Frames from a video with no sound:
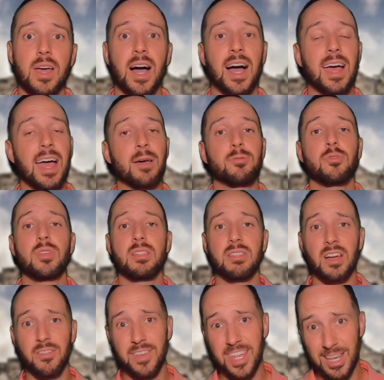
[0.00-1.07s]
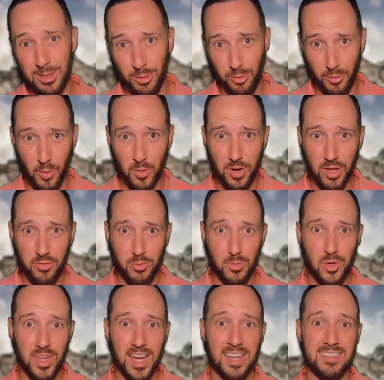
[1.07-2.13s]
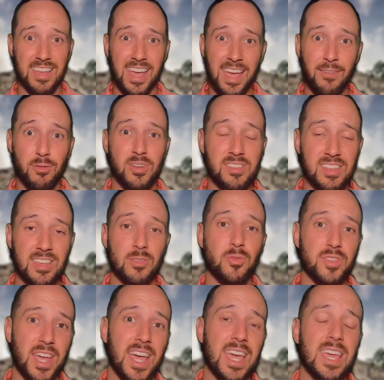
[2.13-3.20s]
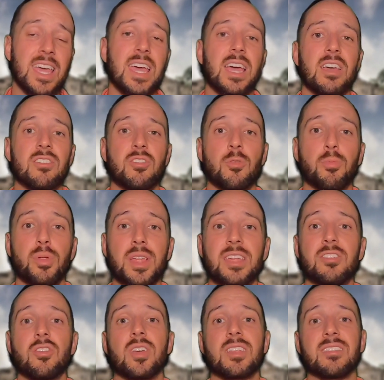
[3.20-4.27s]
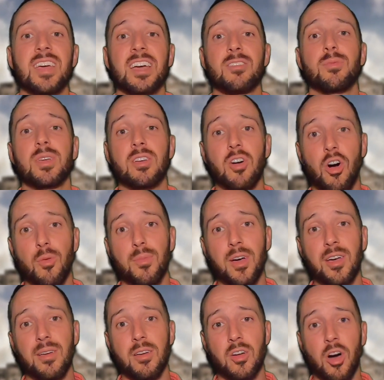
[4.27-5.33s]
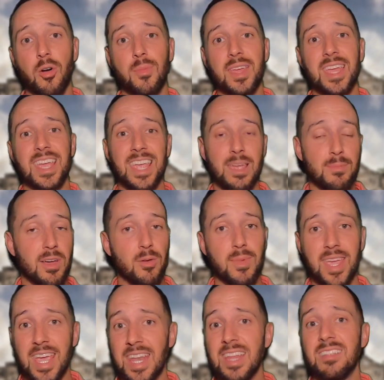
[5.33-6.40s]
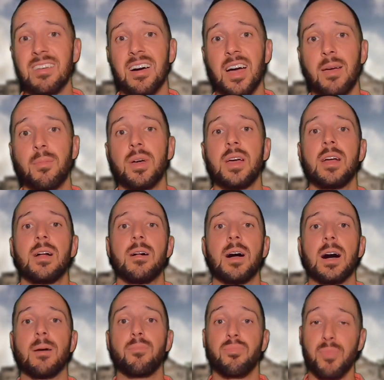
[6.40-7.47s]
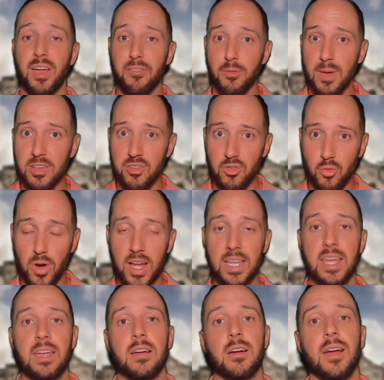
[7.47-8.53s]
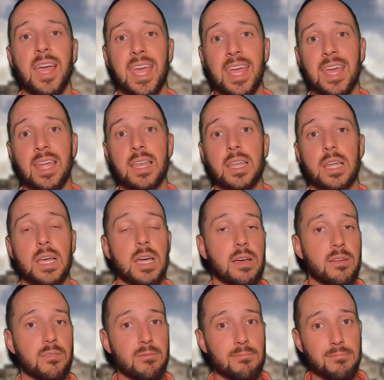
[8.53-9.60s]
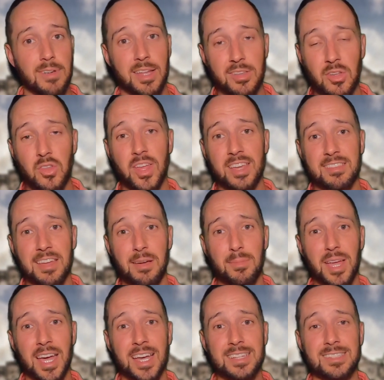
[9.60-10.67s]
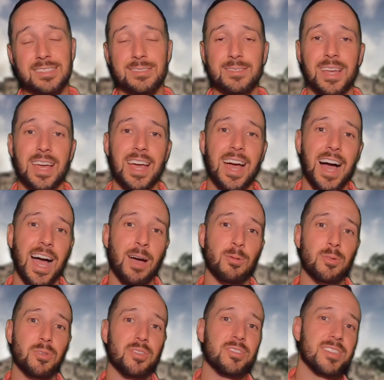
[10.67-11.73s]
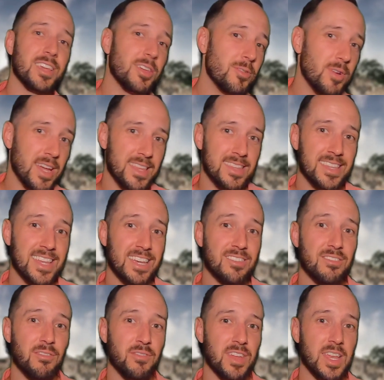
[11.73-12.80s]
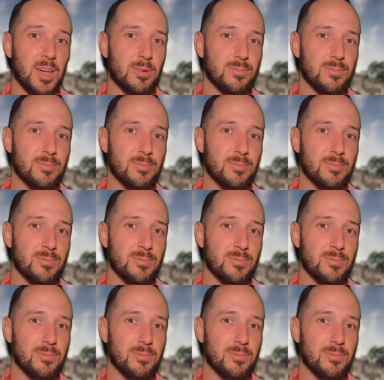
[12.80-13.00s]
I absolutely love getting those phone calls from you guys every single day. So please, you can text me, call me, email me anytime. My information is right here. And until next time, guys, I will see you in the next video.